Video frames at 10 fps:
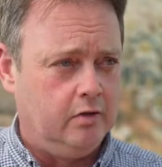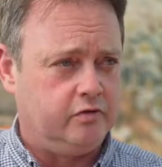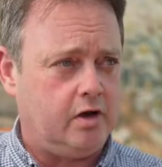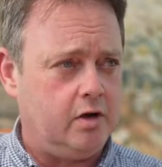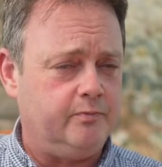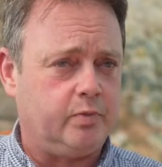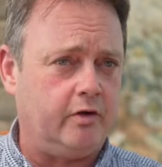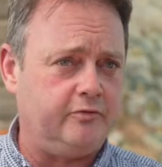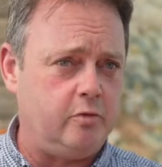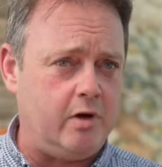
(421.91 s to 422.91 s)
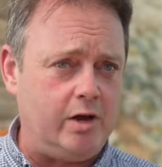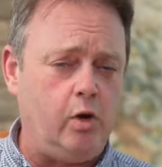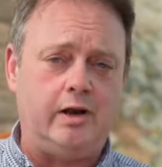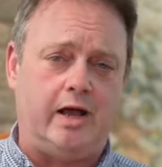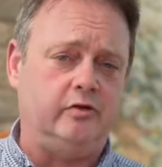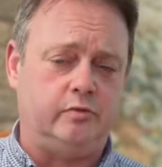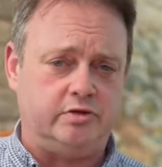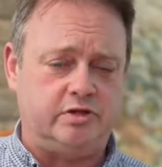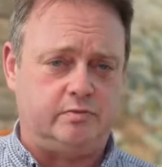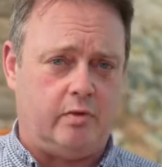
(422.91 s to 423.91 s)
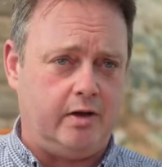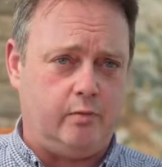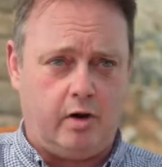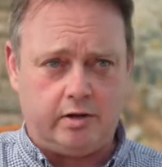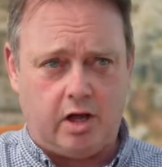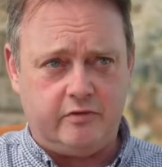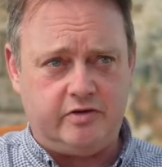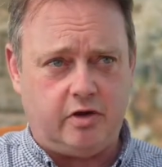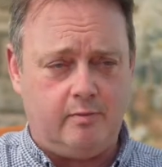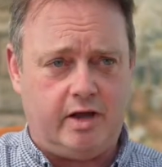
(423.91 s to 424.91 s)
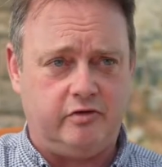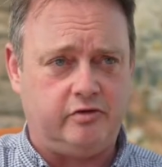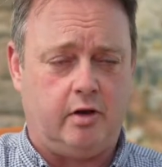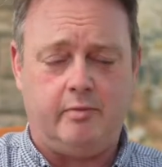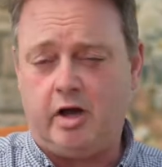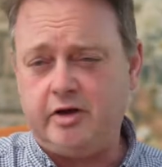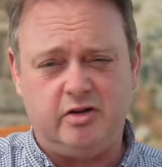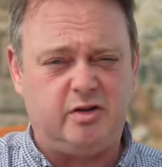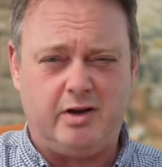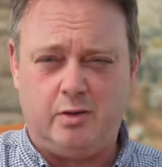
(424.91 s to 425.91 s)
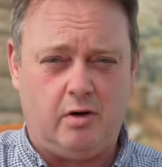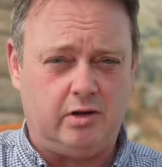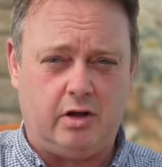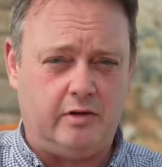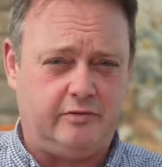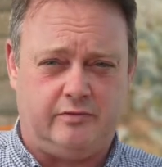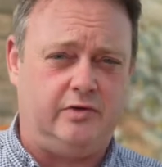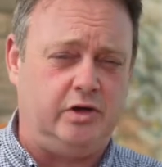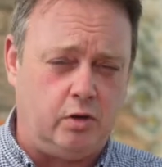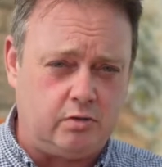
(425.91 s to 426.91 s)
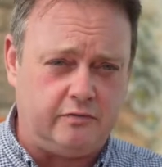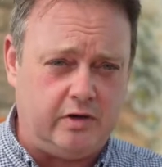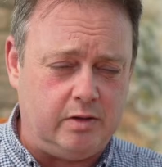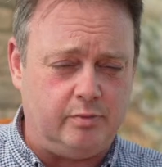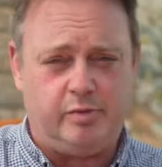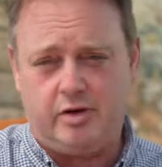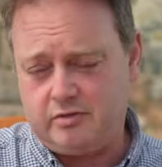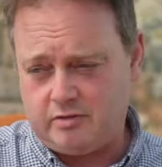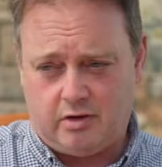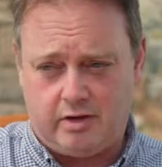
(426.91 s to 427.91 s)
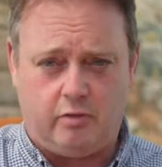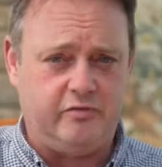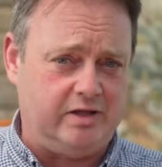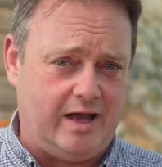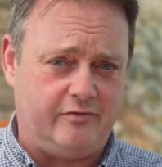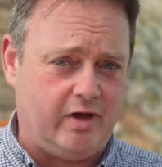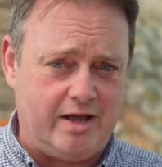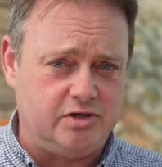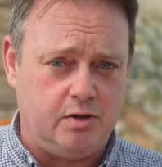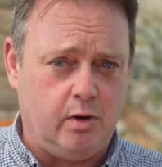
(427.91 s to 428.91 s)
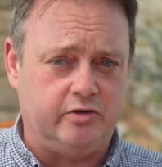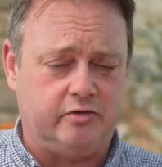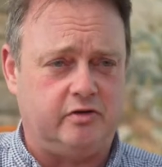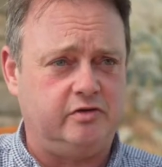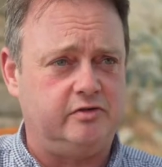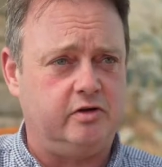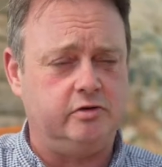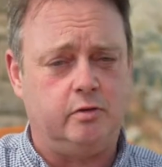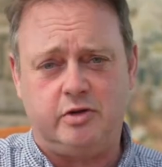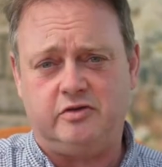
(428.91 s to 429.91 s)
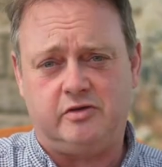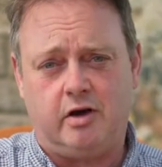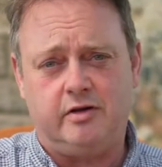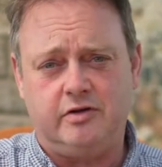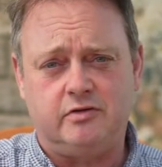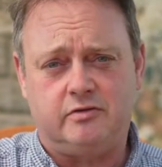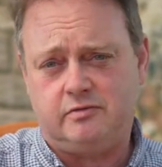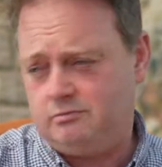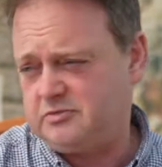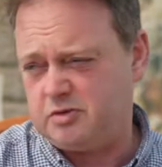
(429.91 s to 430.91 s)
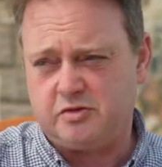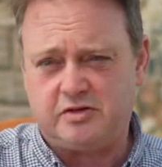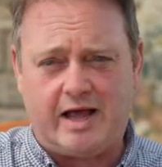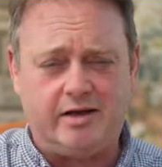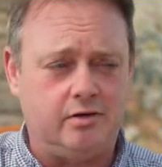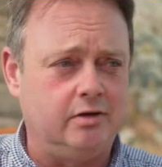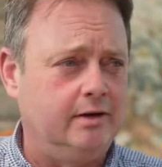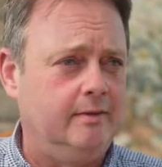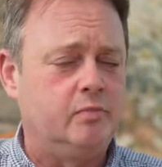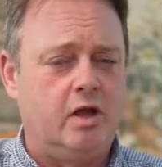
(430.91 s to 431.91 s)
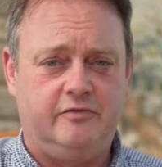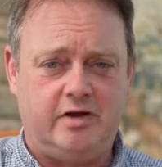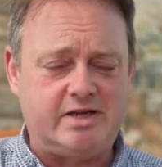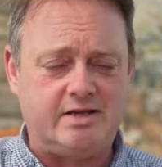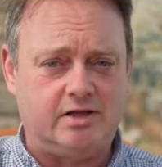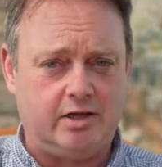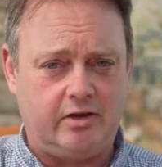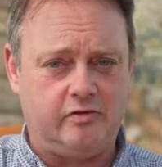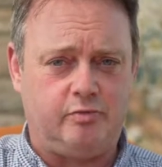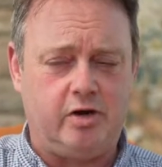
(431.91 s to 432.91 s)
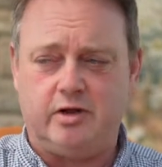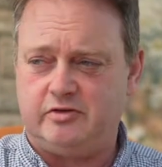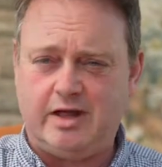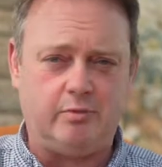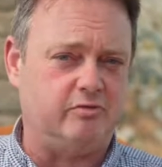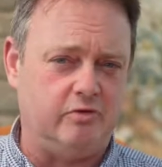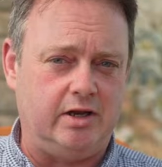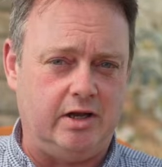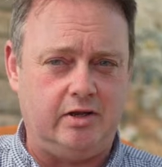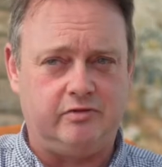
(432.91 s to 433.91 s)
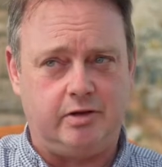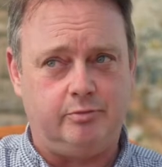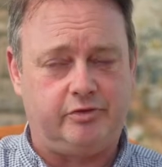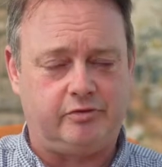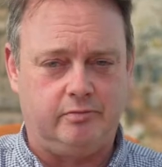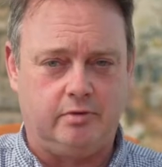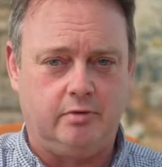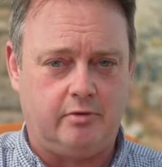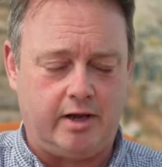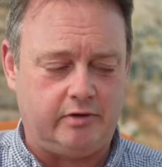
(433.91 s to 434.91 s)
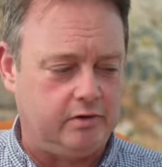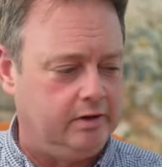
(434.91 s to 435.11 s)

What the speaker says: So for my long lens, which is my wildlife type lens, I mean, I don't do any wildlife videography, but I obviously have a 200 to 600, which is kind of in sort of standard. Fantastic lens, brilliant. So that was really easy, great.